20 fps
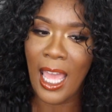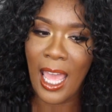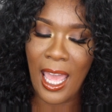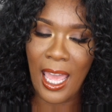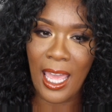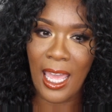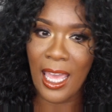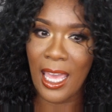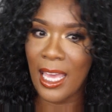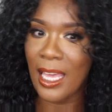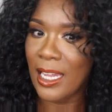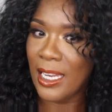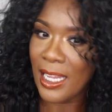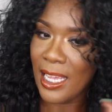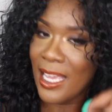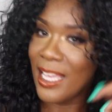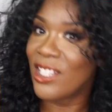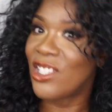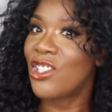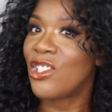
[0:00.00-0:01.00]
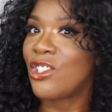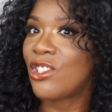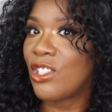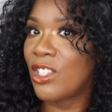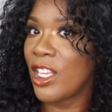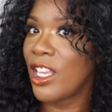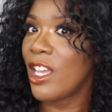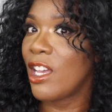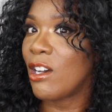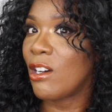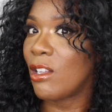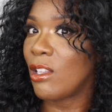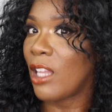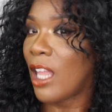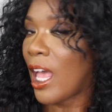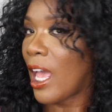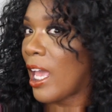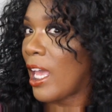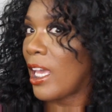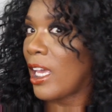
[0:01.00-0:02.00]
and it's still
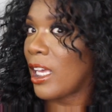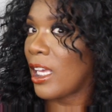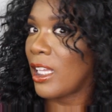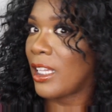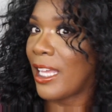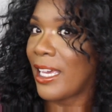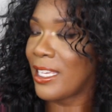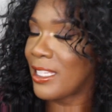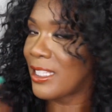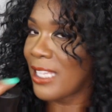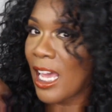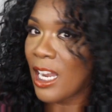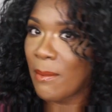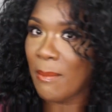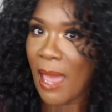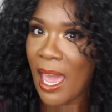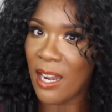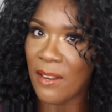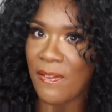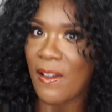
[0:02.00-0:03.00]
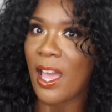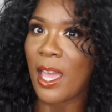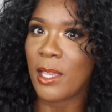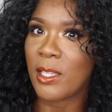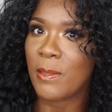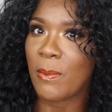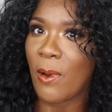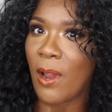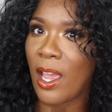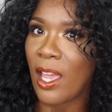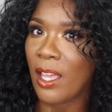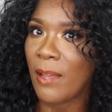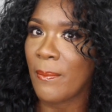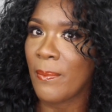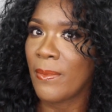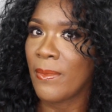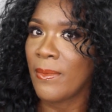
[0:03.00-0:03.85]
like it's not a mattifying spray,